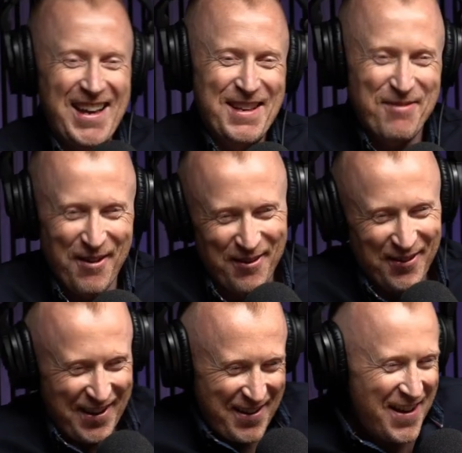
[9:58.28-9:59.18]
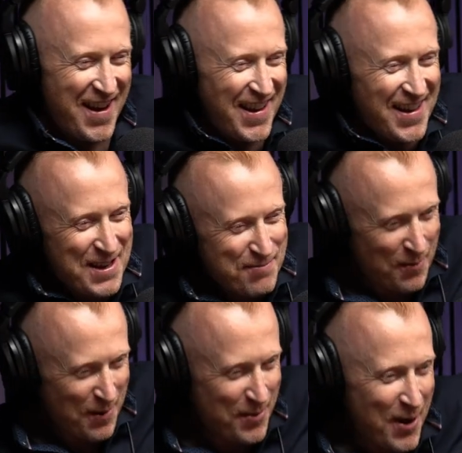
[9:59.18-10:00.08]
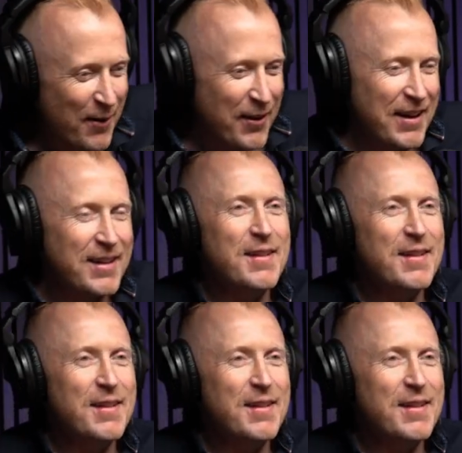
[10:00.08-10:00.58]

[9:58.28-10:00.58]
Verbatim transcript: that's probably Very true. Very that's true. probably part of it.